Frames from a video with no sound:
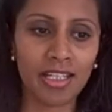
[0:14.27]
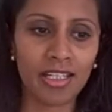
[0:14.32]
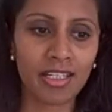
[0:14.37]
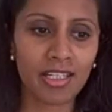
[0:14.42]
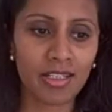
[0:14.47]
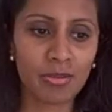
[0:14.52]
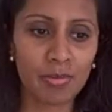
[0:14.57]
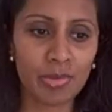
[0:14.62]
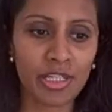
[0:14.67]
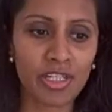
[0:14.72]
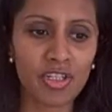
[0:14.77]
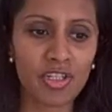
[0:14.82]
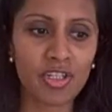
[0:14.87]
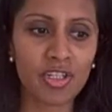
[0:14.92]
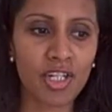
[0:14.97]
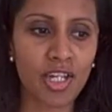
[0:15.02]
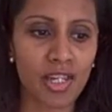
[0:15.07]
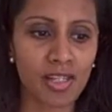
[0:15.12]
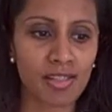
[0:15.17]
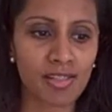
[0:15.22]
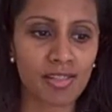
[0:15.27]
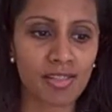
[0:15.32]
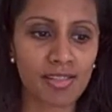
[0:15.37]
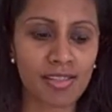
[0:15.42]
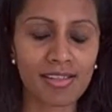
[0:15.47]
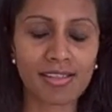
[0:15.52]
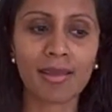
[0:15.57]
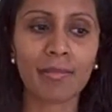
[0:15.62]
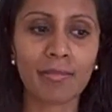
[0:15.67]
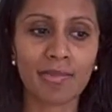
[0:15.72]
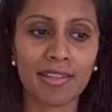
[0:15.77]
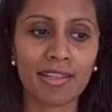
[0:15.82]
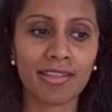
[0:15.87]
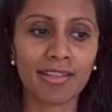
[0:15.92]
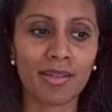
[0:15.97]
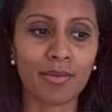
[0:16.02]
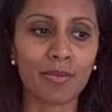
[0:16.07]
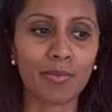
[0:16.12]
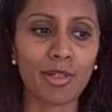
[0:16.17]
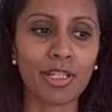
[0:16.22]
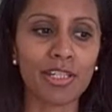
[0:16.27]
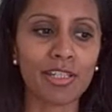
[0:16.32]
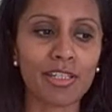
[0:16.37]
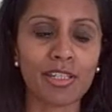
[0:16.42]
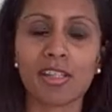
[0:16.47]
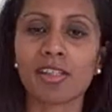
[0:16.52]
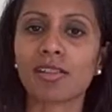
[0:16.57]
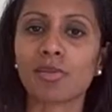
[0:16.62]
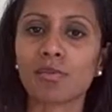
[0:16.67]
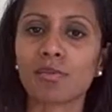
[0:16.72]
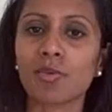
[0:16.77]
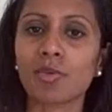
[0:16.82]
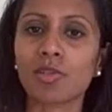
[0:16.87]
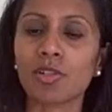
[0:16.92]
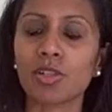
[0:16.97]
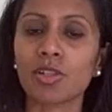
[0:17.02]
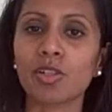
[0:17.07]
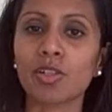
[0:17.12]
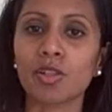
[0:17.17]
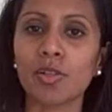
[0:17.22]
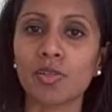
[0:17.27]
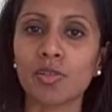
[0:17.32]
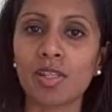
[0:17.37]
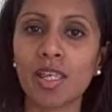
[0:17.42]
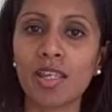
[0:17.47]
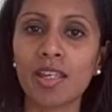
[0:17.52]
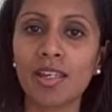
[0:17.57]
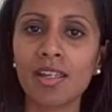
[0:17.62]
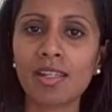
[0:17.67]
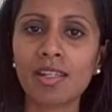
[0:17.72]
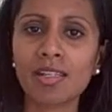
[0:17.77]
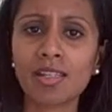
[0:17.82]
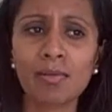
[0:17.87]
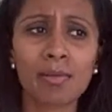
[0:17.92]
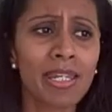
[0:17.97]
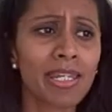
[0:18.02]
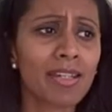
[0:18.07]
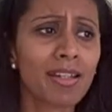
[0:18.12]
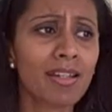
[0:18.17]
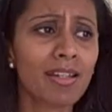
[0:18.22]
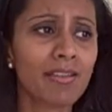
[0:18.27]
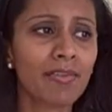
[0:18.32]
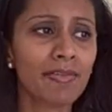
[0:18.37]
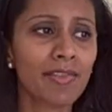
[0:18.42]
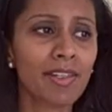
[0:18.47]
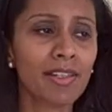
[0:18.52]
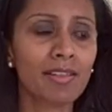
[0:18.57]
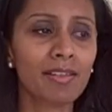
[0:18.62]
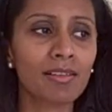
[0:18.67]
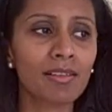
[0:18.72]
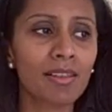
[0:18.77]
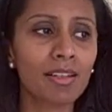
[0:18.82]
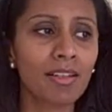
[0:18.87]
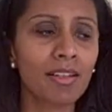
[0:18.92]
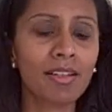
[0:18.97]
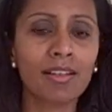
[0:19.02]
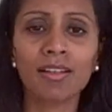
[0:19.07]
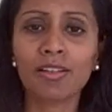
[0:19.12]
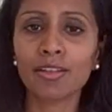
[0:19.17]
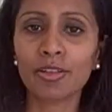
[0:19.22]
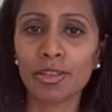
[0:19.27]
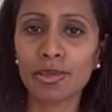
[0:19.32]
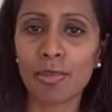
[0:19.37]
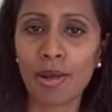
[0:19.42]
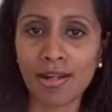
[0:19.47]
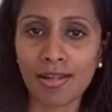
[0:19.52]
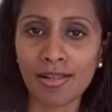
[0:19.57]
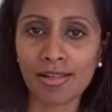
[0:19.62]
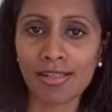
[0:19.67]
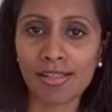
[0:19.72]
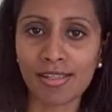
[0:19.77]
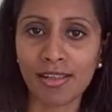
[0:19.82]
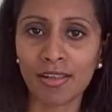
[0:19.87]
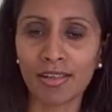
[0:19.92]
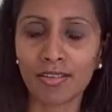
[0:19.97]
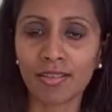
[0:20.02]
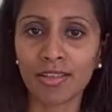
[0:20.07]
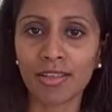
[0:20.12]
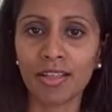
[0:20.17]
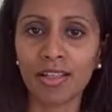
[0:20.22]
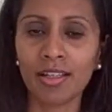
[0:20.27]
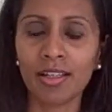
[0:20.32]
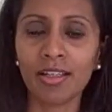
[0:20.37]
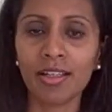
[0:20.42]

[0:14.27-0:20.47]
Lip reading: It could be just something that we just want to use to make us feel good about ourselves,